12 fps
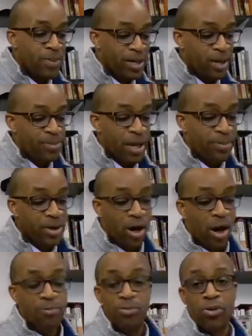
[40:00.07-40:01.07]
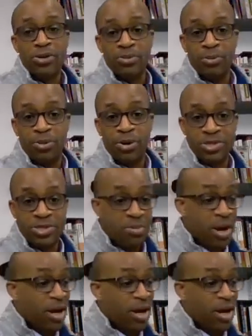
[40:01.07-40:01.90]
You may not be able to onboard them in person.